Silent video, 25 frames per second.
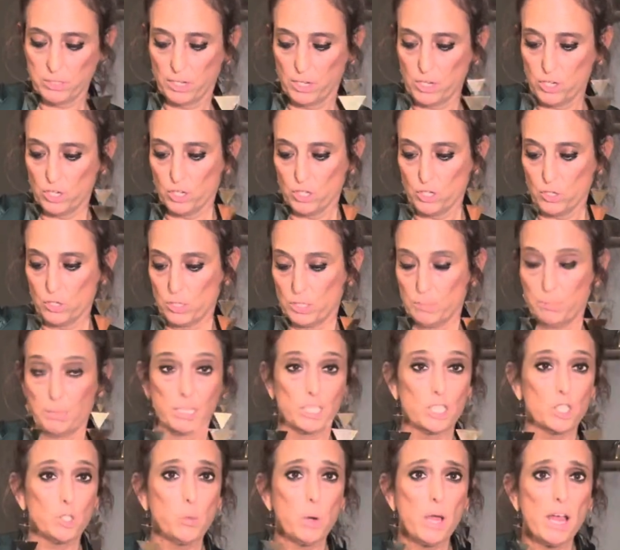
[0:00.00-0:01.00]
Now you can use a big
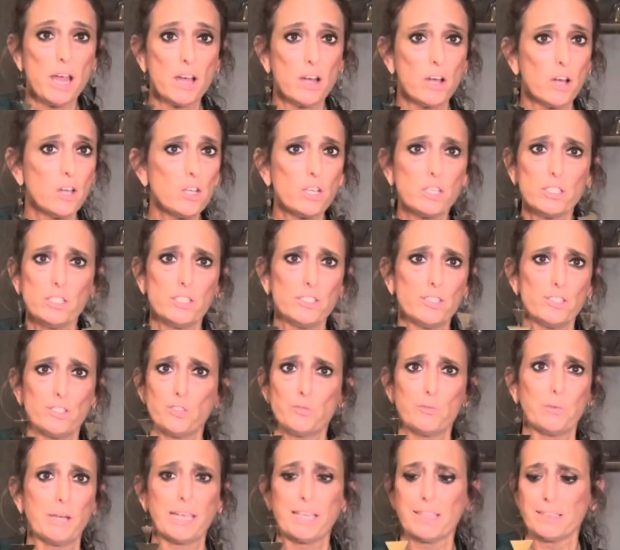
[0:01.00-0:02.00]
square or you can just
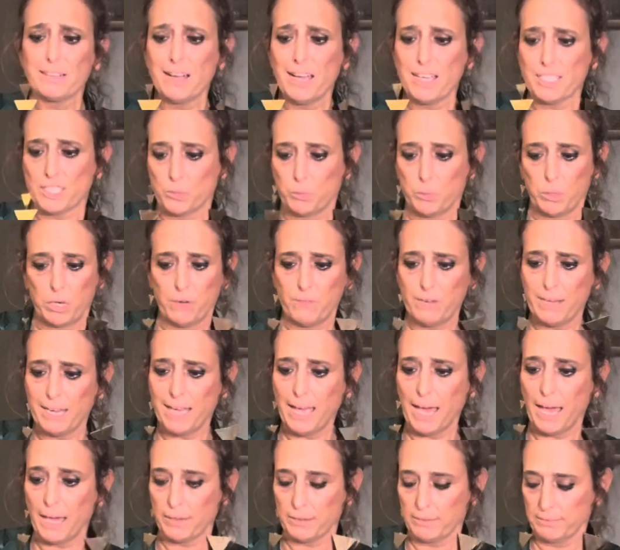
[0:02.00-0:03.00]
use regular ice, whatever you
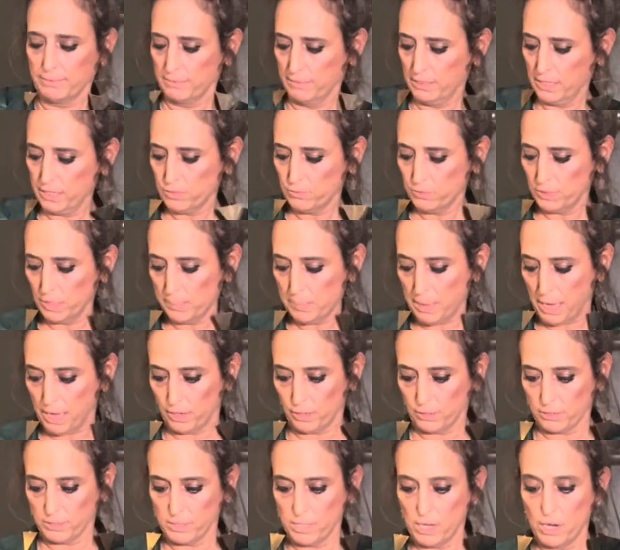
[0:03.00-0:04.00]
got. Doesn't really
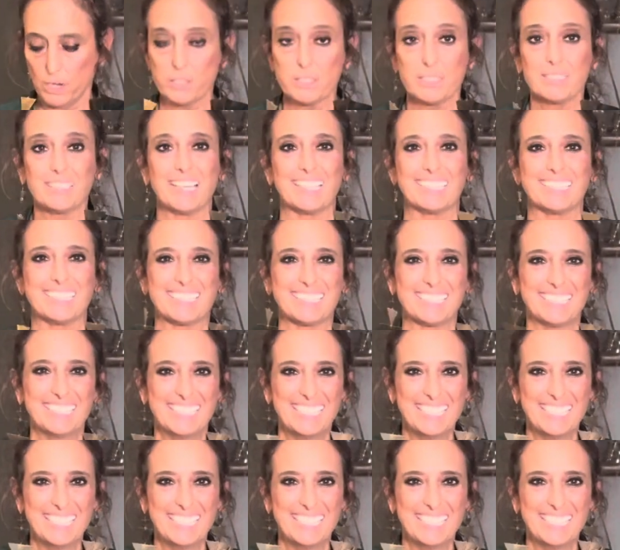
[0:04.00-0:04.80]
matter as long as it's ice.